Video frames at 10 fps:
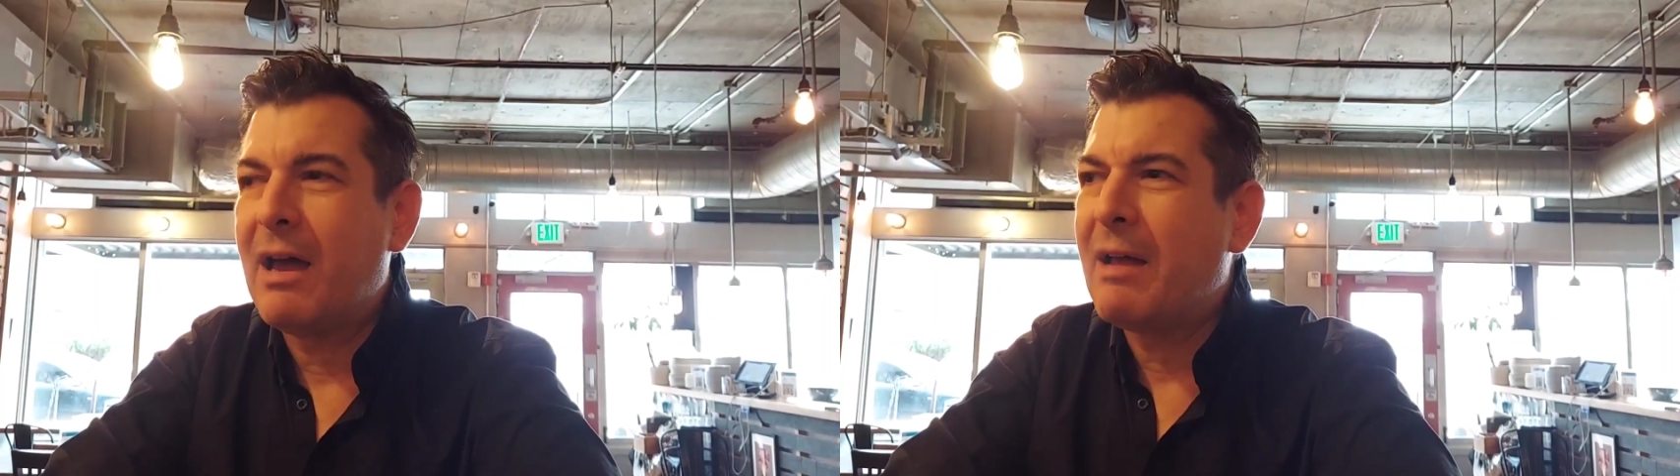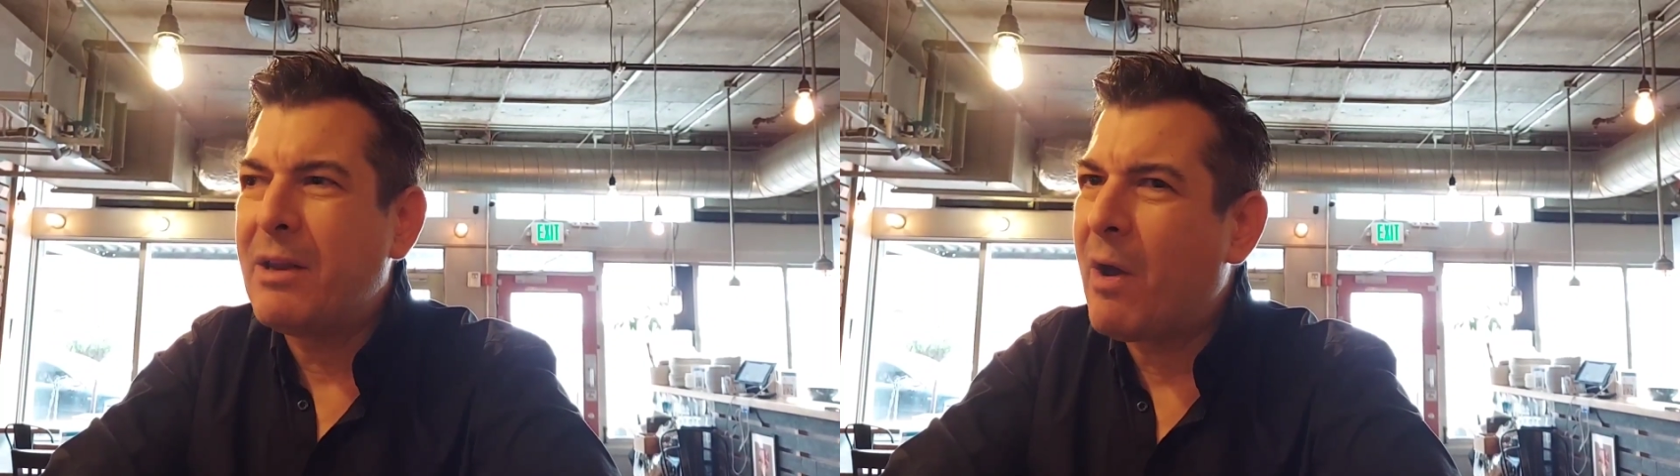
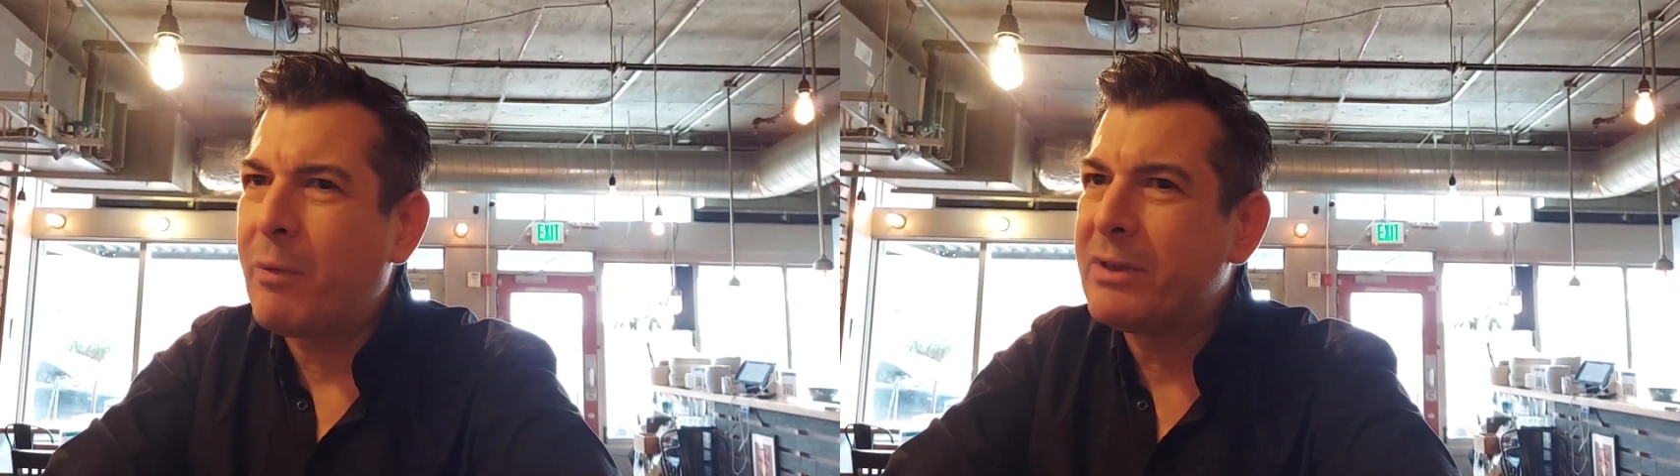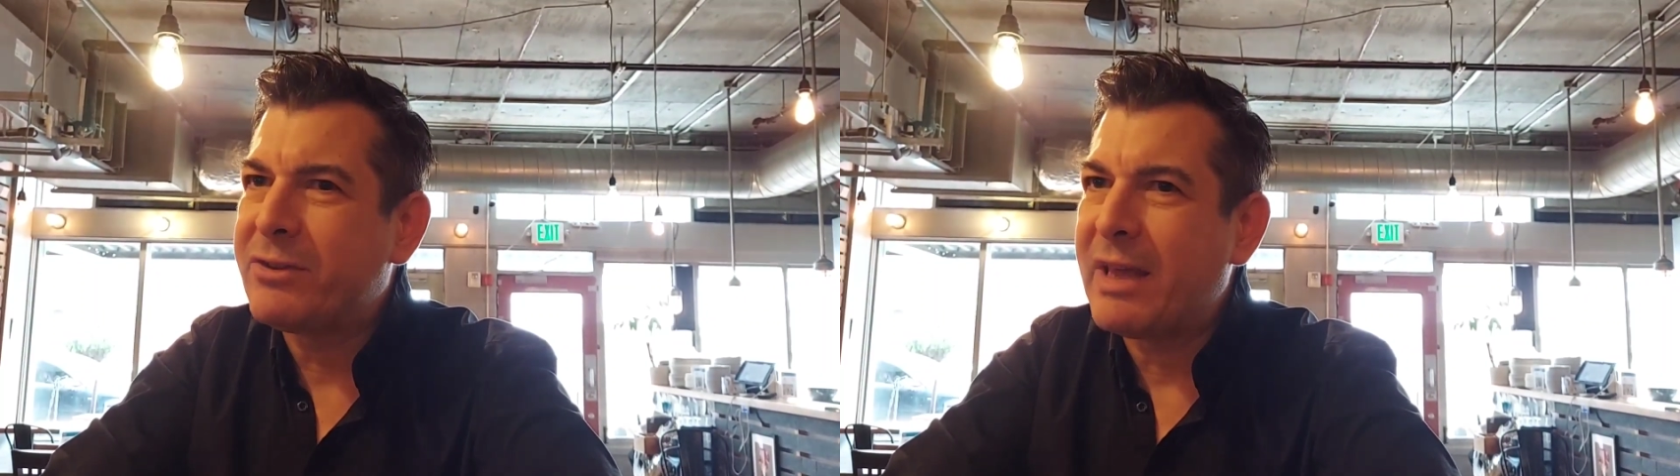No, I
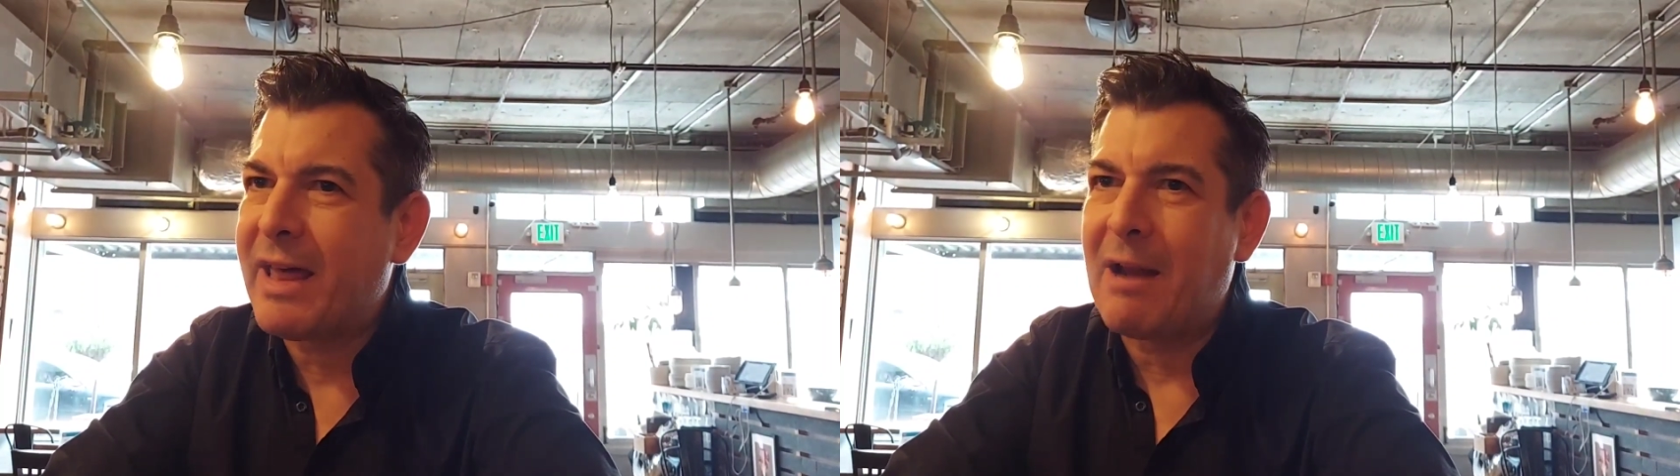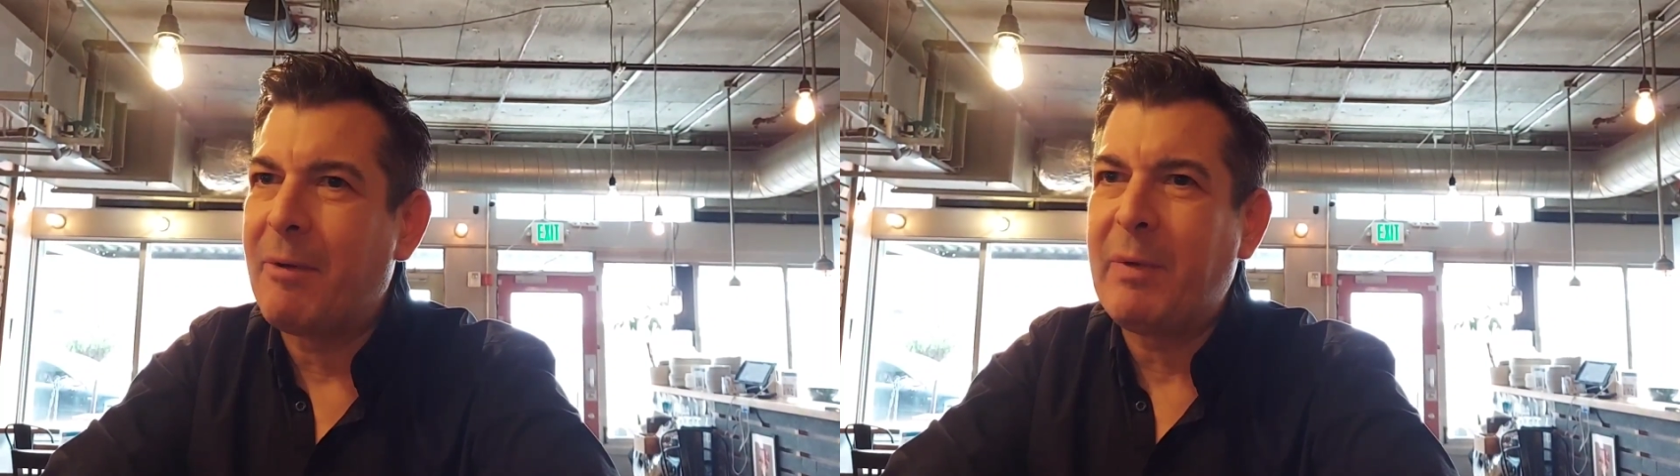wouldn't say
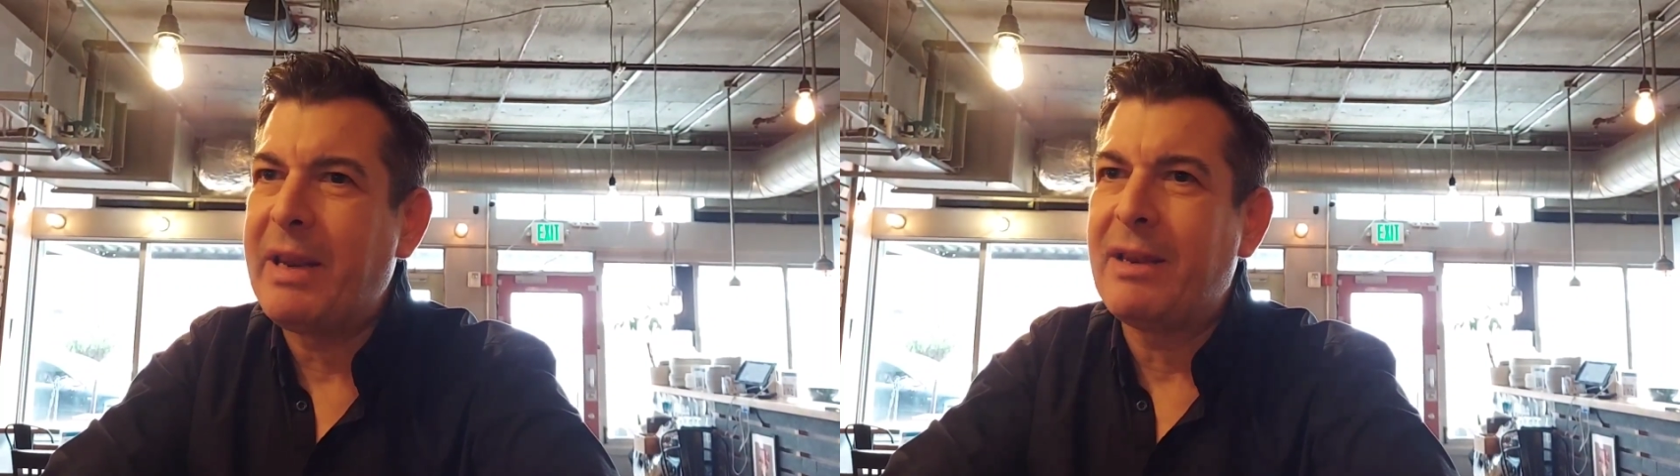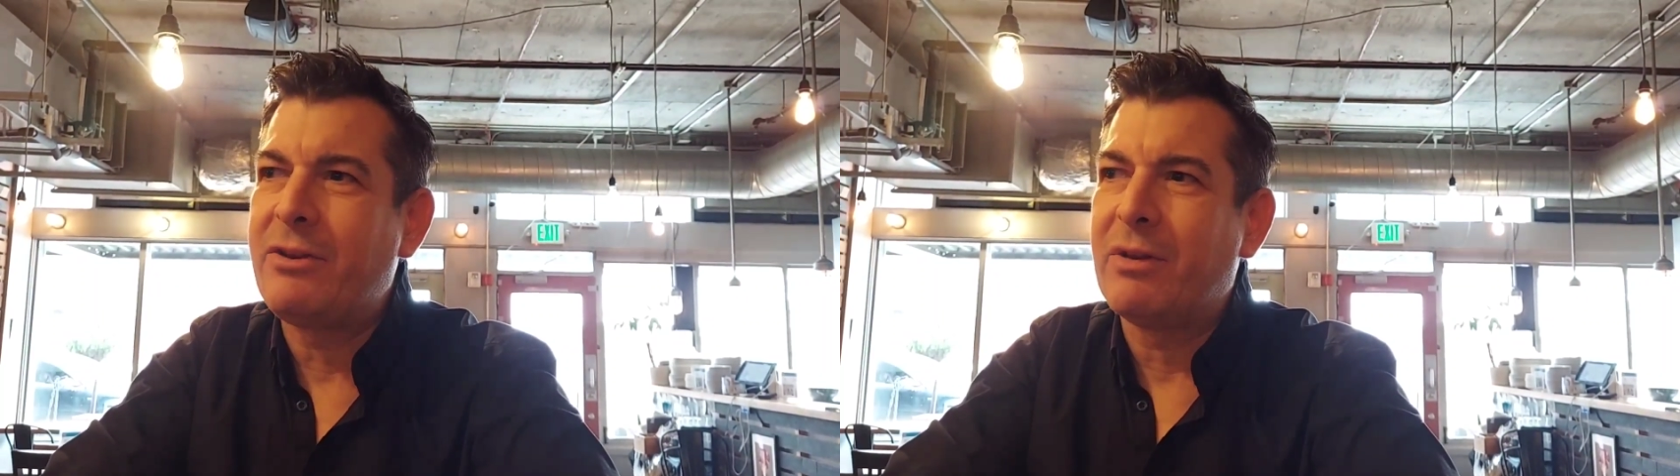that. I mean, we didn't